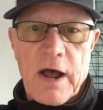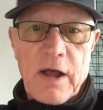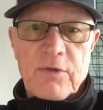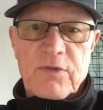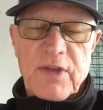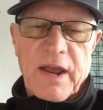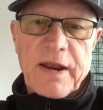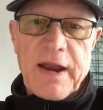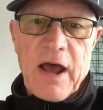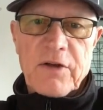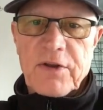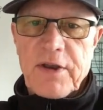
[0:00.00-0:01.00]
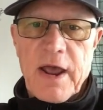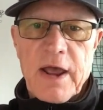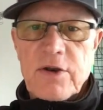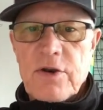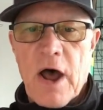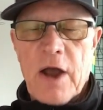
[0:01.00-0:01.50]
Second out
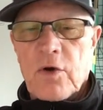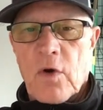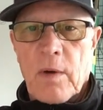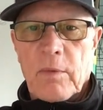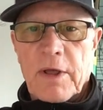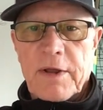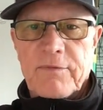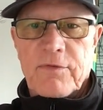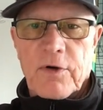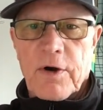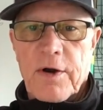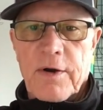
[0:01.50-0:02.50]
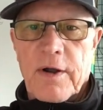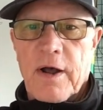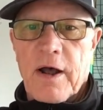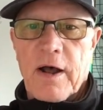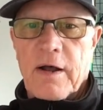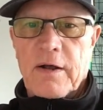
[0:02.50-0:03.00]
today, not normally
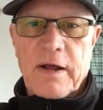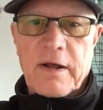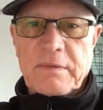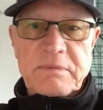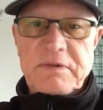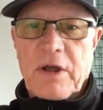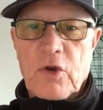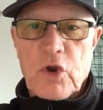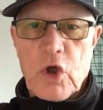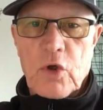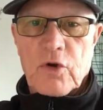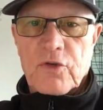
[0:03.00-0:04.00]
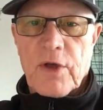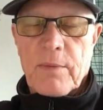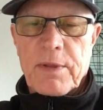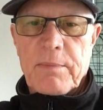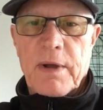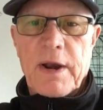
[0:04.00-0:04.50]
for till noon or
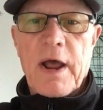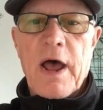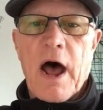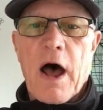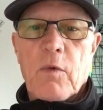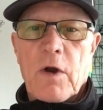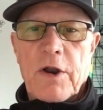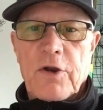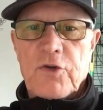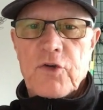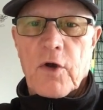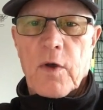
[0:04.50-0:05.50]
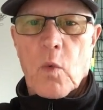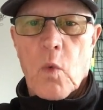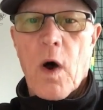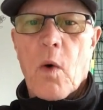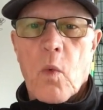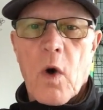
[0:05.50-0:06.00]
something, but I wanted to show you
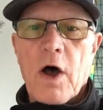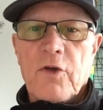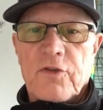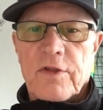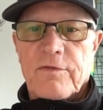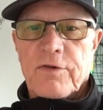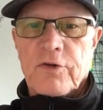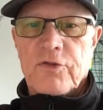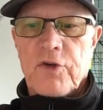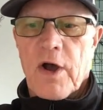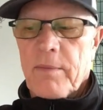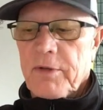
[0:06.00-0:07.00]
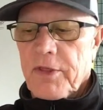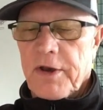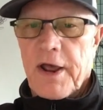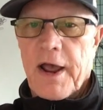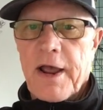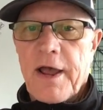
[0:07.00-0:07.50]
what was the first job of the
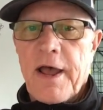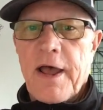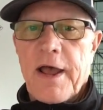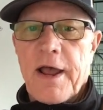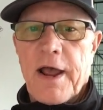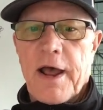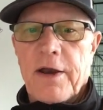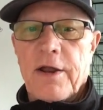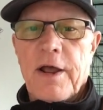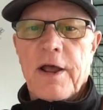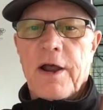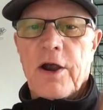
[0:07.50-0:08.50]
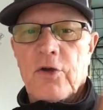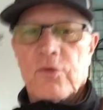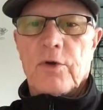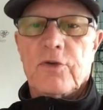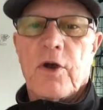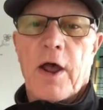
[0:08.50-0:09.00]
day. And here's
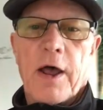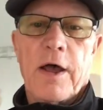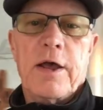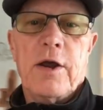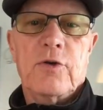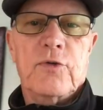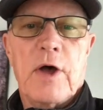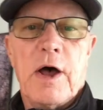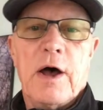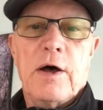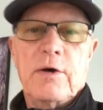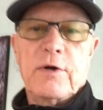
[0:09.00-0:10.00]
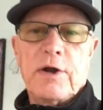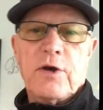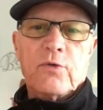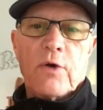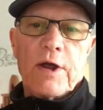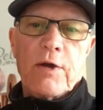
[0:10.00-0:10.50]
what
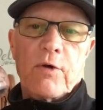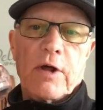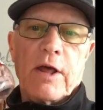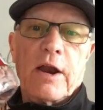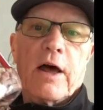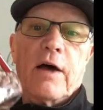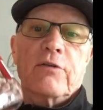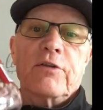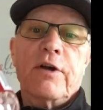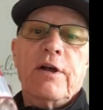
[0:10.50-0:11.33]
he really loves.